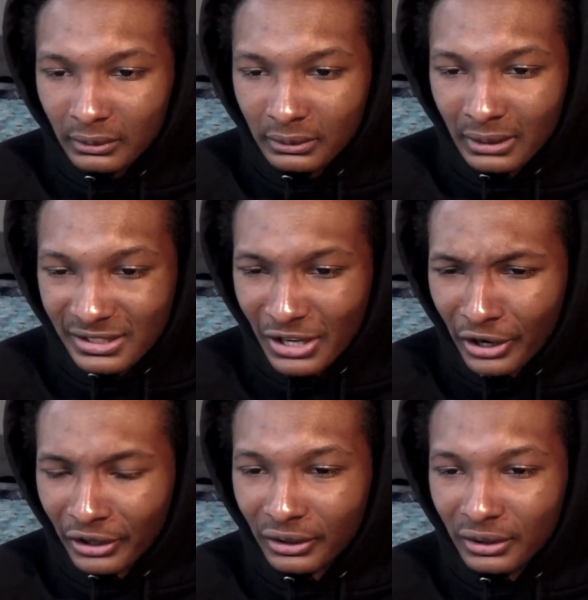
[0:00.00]
Yes,
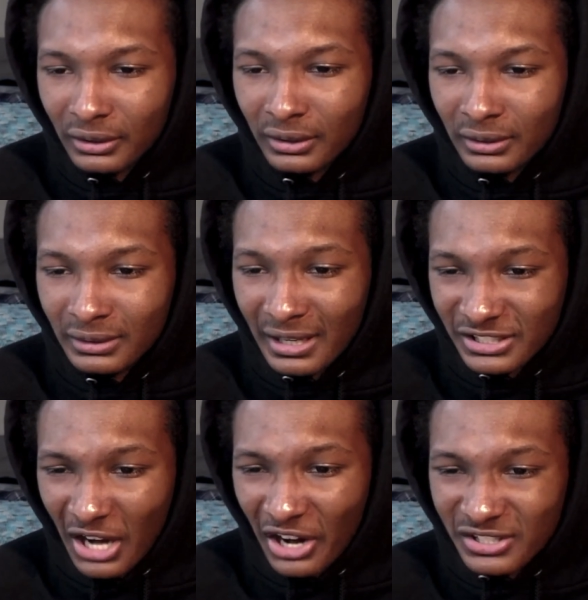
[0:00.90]
sir. Yes,
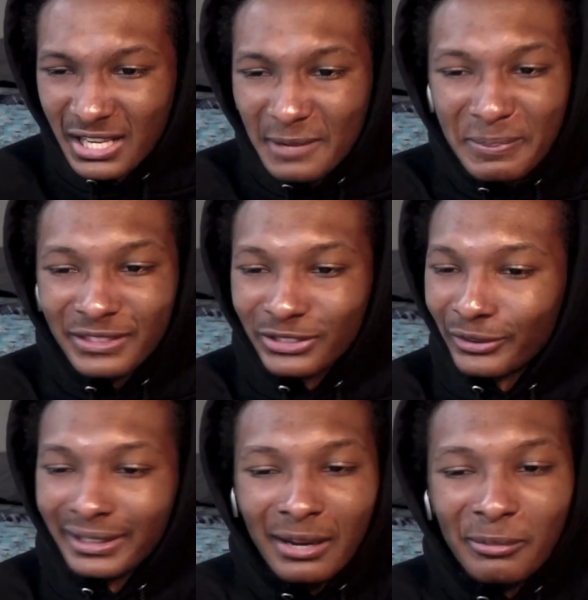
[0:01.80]
sir.
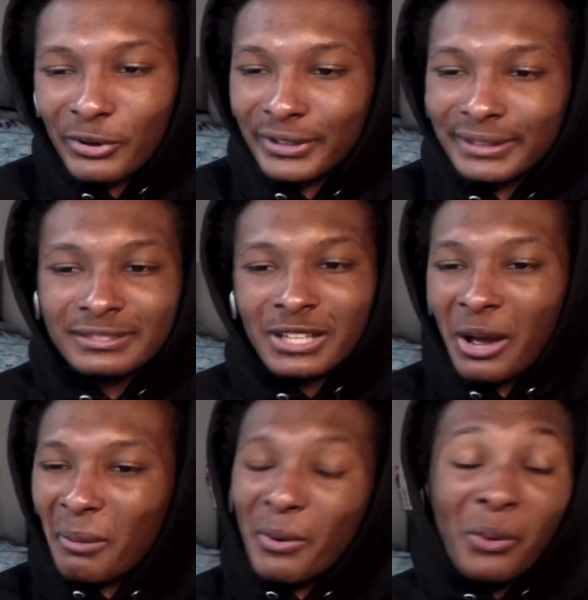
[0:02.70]
CP3, come on.
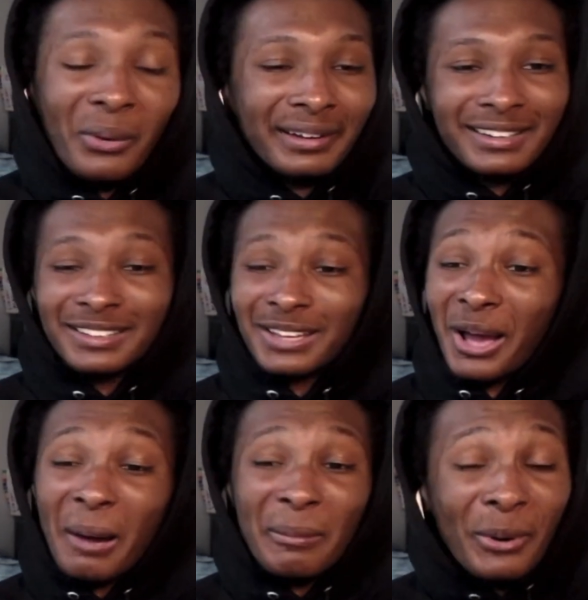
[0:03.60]
Come on.
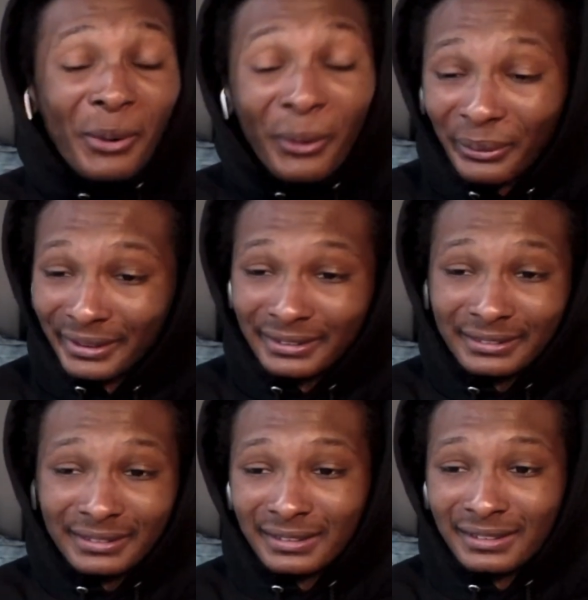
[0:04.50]
Come on.
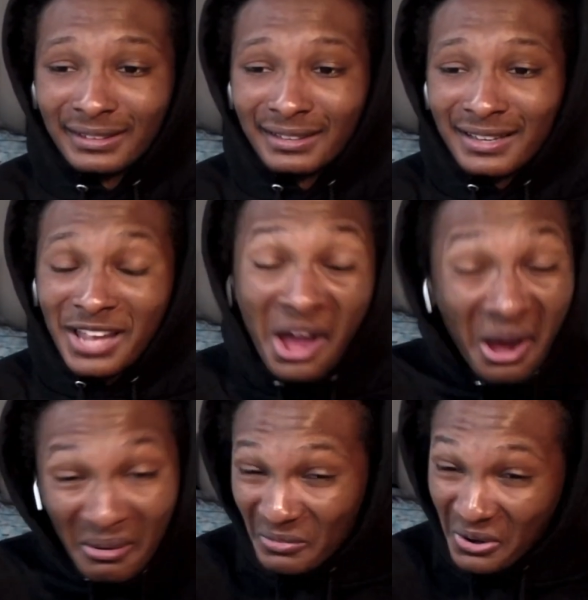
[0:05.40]

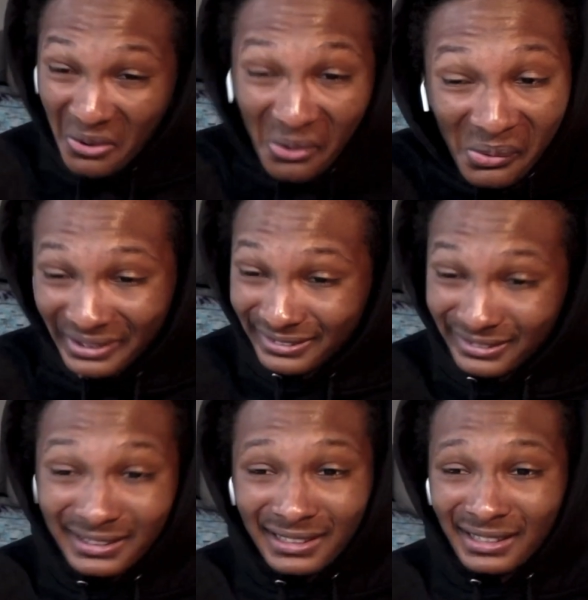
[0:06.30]
Come on.
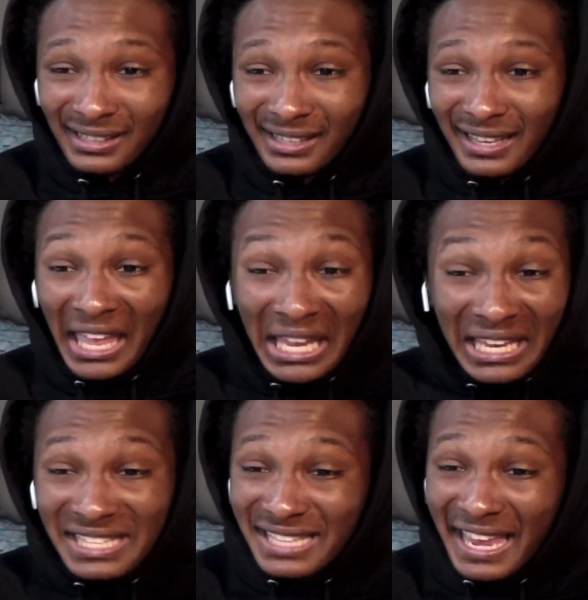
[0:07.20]

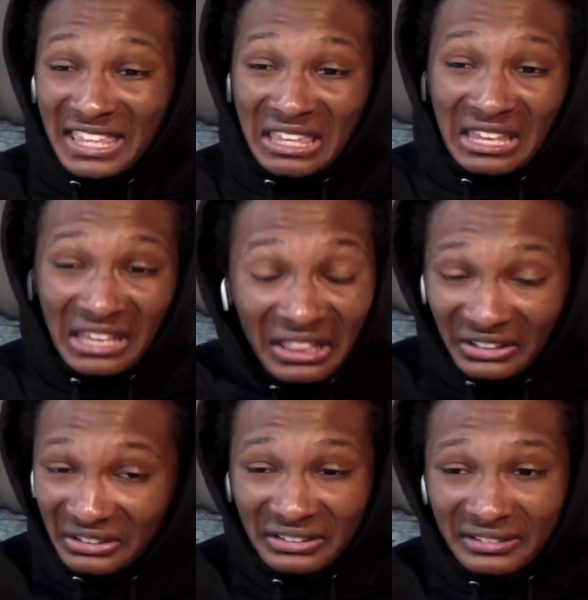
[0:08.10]
He is a
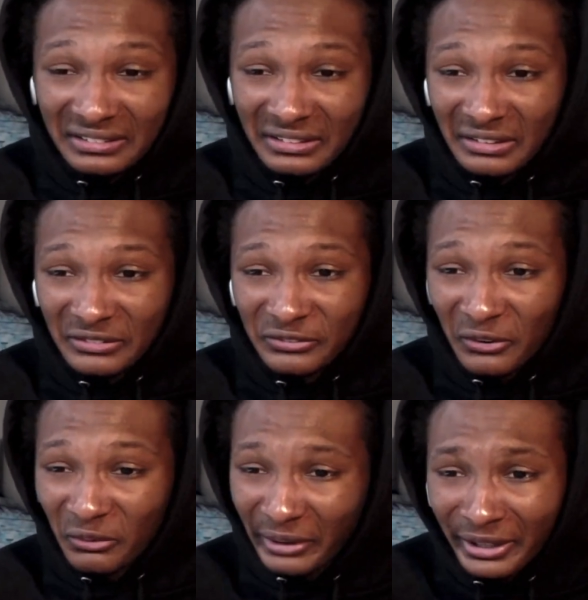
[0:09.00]
killer.
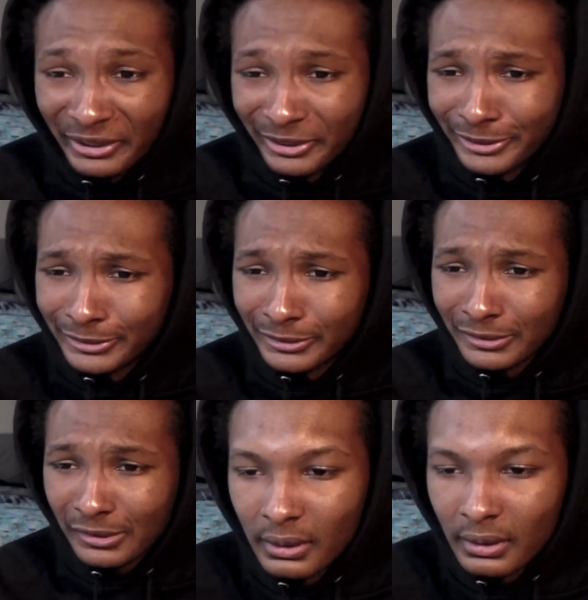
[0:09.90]
For real.
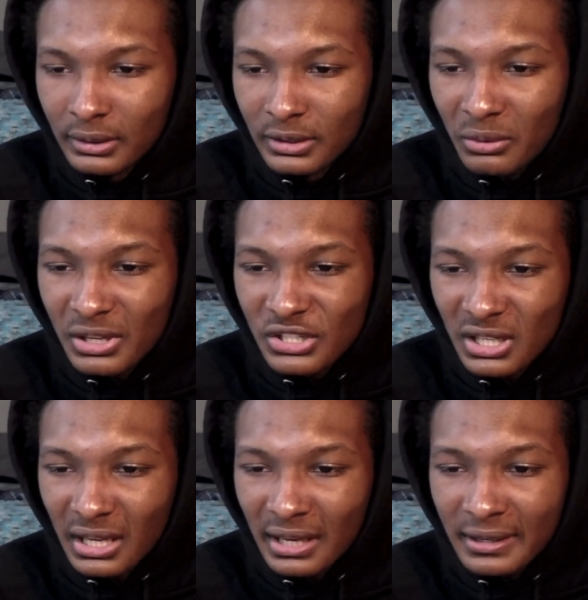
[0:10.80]
Jokic
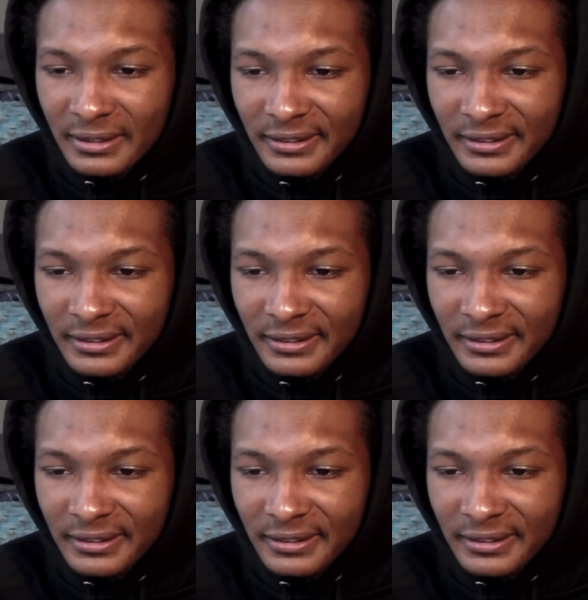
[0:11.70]
again.